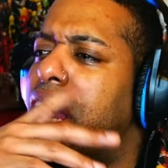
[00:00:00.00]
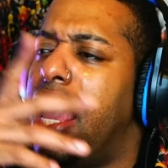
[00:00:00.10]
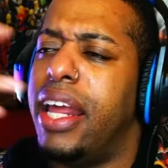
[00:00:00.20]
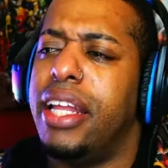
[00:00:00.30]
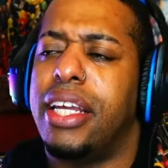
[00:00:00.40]

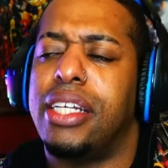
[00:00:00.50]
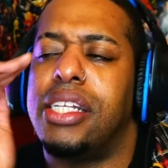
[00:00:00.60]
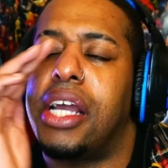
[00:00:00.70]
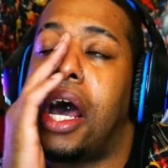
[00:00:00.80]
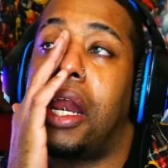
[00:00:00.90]
And he thinks
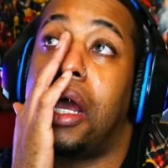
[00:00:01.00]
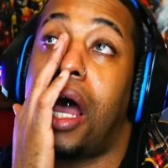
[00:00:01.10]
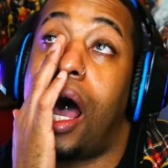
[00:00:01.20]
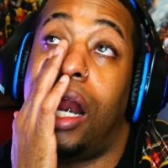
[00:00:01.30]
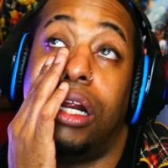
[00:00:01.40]
he got it.
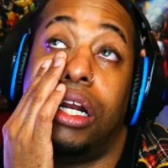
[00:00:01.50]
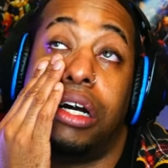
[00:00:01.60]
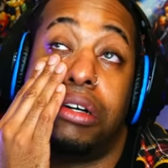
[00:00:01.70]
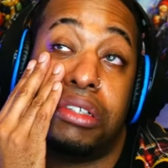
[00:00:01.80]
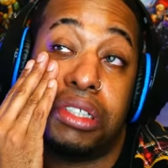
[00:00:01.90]
I don't
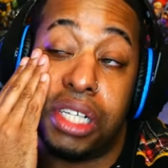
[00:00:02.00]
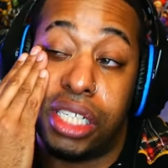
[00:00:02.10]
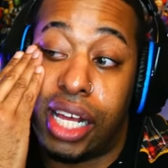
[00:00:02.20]
know. Is